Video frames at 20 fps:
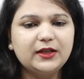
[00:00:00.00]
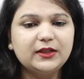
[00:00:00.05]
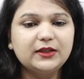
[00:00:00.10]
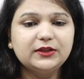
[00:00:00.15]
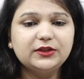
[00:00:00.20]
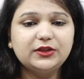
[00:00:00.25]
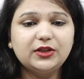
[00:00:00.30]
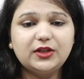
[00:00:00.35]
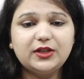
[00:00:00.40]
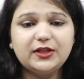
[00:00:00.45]

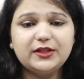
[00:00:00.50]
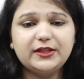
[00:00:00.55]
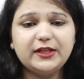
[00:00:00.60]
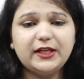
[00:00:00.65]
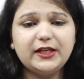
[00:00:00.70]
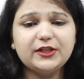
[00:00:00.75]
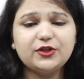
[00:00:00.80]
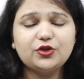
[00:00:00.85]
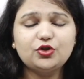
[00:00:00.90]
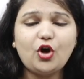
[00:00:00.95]
Third
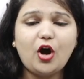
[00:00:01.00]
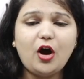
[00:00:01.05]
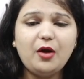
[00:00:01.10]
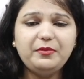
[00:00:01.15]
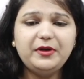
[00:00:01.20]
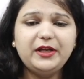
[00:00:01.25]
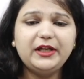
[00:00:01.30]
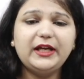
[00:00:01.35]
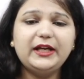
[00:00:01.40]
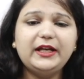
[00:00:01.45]
says
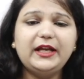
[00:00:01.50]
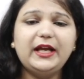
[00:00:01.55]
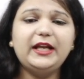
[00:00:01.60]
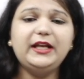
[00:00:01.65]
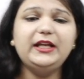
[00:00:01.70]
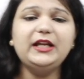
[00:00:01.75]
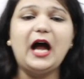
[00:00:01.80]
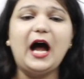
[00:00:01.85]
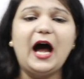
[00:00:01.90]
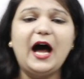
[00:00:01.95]
Tom, Dick and
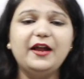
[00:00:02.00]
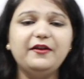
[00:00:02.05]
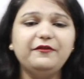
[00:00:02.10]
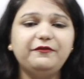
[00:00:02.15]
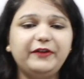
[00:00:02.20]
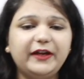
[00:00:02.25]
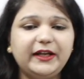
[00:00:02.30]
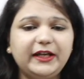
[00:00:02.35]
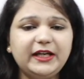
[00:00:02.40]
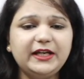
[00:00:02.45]
Harry are
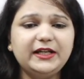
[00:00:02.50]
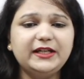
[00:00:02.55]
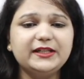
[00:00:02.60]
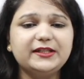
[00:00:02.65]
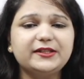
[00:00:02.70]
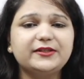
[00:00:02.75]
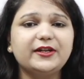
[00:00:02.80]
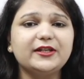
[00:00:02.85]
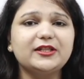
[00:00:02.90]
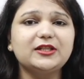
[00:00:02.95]
very
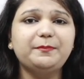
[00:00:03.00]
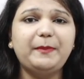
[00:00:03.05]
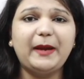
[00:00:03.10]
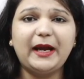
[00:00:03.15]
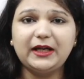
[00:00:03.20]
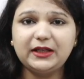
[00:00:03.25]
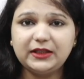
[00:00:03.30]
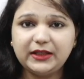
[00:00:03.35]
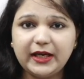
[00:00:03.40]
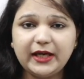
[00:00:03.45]

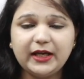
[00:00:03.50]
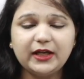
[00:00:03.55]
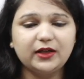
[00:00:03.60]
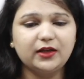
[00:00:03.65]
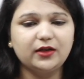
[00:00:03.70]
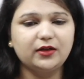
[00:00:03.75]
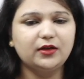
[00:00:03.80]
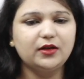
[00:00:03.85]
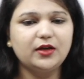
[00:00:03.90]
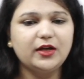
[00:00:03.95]

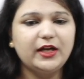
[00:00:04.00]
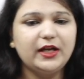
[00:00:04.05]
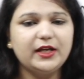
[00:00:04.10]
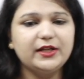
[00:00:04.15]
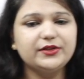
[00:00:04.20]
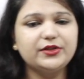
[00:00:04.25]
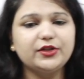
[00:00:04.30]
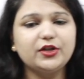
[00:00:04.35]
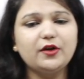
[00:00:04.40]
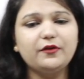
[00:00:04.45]
disrespecting.
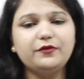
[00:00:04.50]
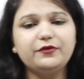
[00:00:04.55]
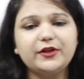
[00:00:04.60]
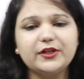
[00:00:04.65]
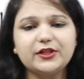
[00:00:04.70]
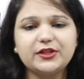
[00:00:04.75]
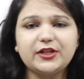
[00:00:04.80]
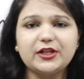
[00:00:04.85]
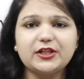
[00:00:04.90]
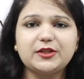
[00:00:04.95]
Instead of
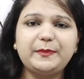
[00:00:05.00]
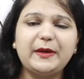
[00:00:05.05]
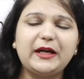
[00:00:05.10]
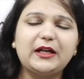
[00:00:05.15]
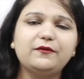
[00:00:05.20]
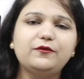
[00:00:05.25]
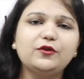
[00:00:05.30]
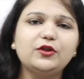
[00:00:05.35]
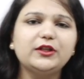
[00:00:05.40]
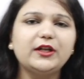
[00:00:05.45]

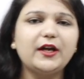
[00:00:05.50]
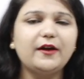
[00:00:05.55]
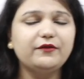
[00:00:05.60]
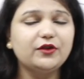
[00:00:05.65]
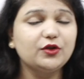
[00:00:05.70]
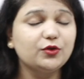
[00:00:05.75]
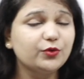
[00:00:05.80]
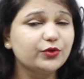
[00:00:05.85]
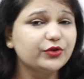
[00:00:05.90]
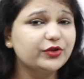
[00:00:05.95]
disrespectful, they have
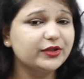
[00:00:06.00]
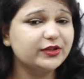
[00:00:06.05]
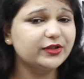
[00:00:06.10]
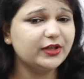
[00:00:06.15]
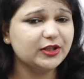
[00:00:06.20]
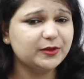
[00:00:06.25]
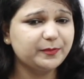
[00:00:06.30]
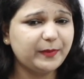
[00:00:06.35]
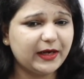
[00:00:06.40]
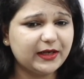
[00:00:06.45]
used
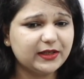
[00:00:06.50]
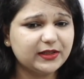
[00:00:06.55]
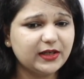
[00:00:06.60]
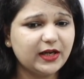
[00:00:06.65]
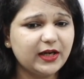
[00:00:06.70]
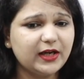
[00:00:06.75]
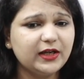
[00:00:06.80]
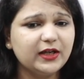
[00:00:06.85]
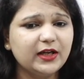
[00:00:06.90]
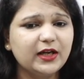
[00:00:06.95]

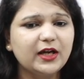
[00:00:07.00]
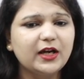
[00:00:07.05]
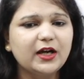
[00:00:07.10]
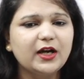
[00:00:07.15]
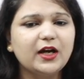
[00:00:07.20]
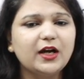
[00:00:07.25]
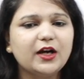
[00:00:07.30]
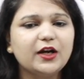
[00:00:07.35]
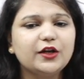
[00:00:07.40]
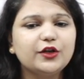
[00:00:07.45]
disrespecting
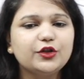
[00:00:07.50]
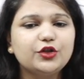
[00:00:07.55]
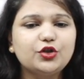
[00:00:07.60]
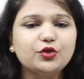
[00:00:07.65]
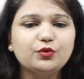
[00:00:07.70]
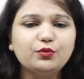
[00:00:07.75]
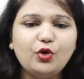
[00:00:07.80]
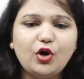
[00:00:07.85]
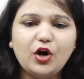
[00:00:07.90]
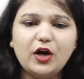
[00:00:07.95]

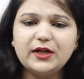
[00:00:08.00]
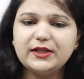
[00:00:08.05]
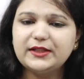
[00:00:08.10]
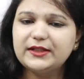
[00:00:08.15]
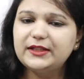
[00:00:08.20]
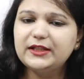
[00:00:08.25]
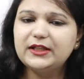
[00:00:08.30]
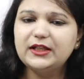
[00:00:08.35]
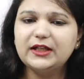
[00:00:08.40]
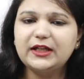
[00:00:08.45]
towards
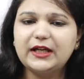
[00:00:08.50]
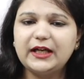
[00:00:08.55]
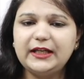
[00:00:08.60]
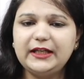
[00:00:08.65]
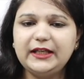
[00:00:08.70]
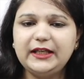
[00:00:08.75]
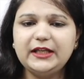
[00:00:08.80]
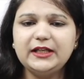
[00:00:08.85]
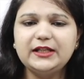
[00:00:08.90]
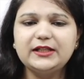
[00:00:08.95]
their
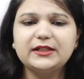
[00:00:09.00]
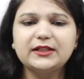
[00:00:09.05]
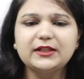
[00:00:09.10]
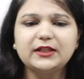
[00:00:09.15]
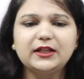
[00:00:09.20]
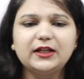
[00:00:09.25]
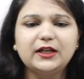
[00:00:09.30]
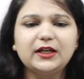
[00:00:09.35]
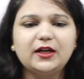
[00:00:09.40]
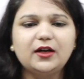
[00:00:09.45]
colleagues.
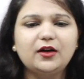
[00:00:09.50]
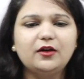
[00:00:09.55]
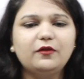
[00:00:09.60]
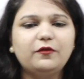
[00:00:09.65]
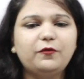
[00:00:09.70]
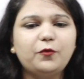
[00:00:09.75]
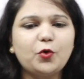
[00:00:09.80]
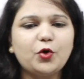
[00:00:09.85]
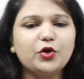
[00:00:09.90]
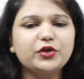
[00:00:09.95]

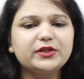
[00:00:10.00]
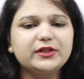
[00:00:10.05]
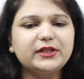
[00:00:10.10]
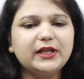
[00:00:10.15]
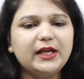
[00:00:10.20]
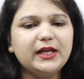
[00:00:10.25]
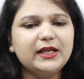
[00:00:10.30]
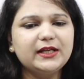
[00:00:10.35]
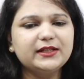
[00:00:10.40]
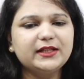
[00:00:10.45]
Fourth
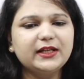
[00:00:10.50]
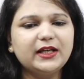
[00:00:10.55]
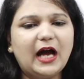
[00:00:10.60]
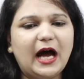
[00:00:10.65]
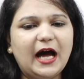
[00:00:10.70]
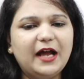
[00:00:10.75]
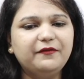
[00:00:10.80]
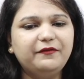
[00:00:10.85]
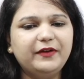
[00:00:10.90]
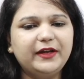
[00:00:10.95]
says they
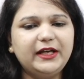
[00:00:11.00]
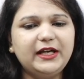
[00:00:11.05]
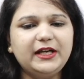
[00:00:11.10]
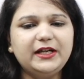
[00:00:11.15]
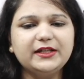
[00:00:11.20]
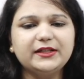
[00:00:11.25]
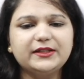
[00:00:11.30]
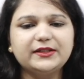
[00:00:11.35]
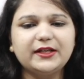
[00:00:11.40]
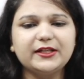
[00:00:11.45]
are very
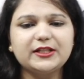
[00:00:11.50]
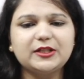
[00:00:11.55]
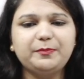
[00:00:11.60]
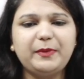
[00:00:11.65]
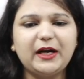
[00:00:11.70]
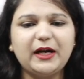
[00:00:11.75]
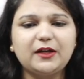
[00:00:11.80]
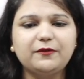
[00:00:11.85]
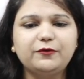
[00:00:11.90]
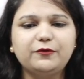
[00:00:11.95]

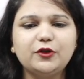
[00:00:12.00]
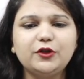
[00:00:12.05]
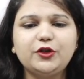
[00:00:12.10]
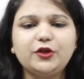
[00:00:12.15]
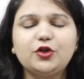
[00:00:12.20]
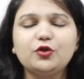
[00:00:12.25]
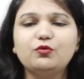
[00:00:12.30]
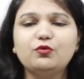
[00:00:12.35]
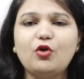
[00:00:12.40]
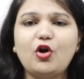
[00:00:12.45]
disrespectful
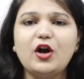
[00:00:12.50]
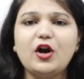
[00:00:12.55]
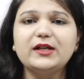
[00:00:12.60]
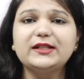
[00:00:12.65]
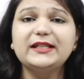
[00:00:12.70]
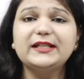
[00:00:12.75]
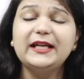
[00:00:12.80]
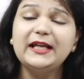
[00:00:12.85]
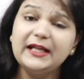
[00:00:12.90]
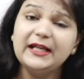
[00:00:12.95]

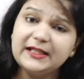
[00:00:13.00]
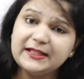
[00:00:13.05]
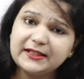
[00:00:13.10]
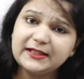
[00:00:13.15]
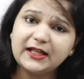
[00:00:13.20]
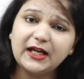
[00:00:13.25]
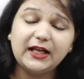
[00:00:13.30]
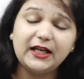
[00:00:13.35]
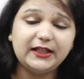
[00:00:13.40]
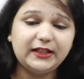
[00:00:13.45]
towards his
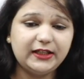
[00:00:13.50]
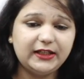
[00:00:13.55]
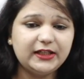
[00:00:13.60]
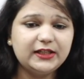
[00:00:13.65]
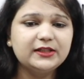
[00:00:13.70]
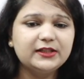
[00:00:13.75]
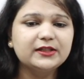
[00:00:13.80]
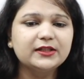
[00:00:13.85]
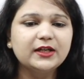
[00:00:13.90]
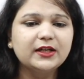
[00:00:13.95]

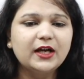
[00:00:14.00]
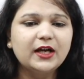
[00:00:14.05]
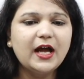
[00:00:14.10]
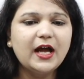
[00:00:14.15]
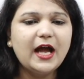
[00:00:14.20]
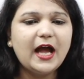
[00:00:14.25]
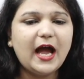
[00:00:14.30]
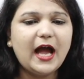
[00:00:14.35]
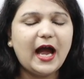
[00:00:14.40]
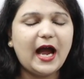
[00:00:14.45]
colleagues.
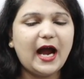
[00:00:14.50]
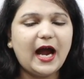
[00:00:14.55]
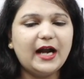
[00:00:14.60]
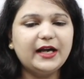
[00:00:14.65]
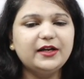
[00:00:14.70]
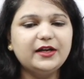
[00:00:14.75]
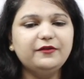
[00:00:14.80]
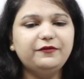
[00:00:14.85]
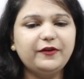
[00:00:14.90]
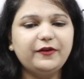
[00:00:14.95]

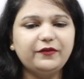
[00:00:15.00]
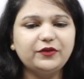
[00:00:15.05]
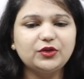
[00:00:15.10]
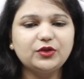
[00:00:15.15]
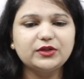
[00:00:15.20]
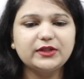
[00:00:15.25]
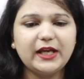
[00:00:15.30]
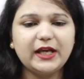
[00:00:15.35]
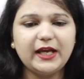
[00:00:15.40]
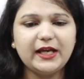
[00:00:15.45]
And in fifth
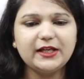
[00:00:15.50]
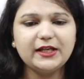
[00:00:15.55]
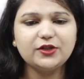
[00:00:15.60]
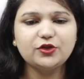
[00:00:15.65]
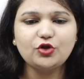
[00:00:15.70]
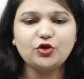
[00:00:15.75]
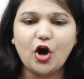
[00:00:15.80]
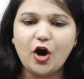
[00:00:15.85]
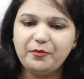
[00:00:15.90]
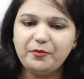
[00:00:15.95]
says
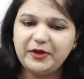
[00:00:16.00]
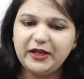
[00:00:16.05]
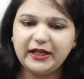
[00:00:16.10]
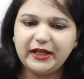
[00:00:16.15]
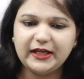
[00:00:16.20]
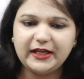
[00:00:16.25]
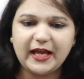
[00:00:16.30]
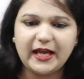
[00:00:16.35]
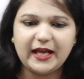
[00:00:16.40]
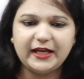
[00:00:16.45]
Tom,
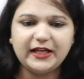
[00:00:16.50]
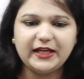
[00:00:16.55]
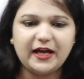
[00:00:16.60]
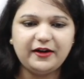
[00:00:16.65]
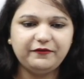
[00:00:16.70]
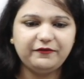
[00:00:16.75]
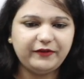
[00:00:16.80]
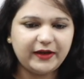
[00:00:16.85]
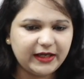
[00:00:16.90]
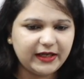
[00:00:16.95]
Dick and Harry
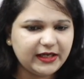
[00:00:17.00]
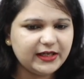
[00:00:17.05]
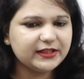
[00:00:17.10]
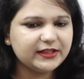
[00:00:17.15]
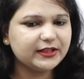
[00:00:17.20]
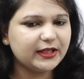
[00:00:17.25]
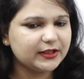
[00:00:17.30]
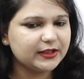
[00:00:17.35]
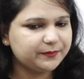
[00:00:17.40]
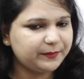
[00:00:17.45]
are very
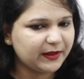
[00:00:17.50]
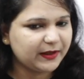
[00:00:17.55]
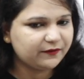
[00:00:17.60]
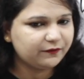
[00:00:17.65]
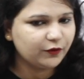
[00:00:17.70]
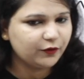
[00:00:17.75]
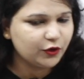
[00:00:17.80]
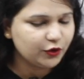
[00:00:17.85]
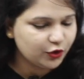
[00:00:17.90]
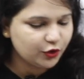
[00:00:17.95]

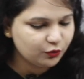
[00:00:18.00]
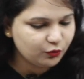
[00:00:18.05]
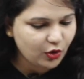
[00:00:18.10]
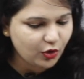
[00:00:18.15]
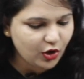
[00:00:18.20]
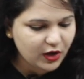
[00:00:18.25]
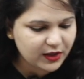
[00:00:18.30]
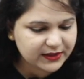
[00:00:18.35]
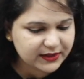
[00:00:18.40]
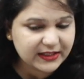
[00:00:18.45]
disrespectful
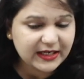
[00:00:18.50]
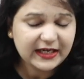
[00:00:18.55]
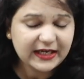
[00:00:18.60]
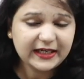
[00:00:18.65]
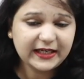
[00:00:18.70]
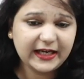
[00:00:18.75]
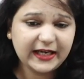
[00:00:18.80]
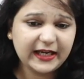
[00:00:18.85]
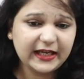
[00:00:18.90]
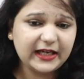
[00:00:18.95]
towards
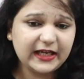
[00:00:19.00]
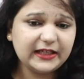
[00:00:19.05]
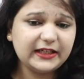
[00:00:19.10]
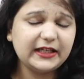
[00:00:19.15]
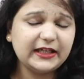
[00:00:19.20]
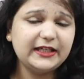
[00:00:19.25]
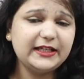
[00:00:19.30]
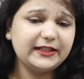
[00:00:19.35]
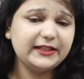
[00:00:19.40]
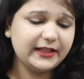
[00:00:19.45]
their
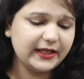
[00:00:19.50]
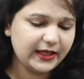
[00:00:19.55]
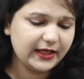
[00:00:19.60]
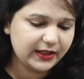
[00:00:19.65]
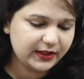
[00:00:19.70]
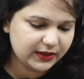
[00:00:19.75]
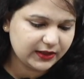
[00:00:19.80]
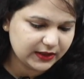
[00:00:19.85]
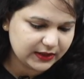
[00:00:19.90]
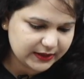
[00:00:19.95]
colleague.
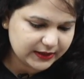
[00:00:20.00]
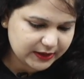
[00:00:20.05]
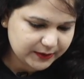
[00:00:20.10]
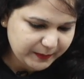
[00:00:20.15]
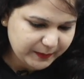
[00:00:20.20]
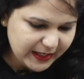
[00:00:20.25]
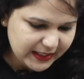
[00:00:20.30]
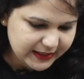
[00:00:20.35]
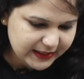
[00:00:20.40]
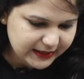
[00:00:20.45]
Their
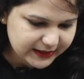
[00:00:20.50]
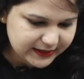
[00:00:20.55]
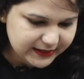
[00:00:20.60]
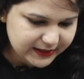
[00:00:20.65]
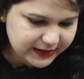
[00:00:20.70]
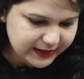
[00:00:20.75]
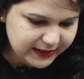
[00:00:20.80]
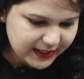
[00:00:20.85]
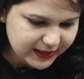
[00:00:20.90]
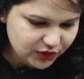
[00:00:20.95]
spelling is
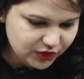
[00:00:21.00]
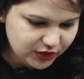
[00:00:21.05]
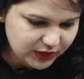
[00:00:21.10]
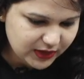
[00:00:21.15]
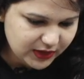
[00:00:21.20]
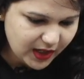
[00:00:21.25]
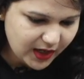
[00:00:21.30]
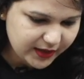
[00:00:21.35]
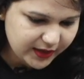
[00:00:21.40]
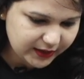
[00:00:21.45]

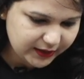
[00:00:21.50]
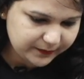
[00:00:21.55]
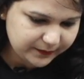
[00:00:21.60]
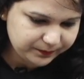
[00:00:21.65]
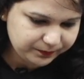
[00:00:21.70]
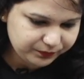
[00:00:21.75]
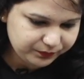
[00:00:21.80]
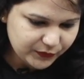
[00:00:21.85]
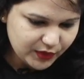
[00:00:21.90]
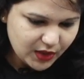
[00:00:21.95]
T-H-E-R-E.
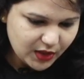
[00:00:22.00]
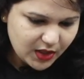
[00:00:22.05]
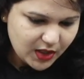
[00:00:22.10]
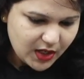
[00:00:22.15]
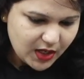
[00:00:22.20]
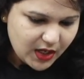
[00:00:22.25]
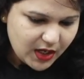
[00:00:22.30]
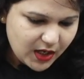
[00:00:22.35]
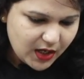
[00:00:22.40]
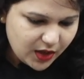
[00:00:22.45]

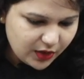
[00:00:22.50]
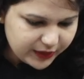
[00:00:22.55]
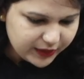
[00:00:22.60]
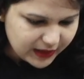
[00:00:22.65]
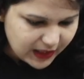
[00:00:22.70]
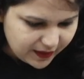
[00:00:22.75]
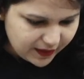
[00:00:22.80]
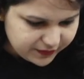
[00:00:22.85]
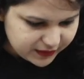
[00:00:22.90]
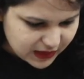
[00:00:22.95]
Okay,
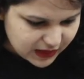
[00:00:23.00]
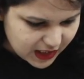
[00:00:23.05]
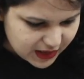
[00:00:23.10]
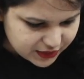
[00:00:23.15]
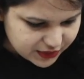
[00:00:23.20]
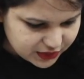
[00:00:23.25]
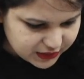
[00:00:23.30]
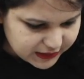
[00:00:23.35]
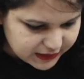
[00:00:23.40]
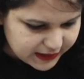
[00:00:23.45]

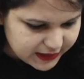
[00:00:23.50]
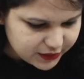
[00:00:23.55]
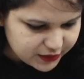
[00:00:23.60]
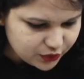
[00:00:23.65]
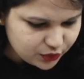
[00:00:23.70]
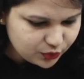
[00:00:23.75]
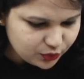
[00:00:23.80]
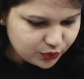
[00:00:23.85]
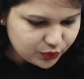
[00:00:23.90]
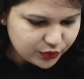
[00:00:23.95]
Avinash,
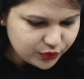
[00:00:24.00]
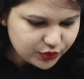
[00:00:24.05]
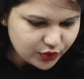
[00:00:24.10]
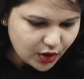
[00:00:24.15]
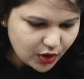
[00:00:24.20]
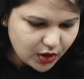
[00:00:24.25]
Nilesh, Nurush,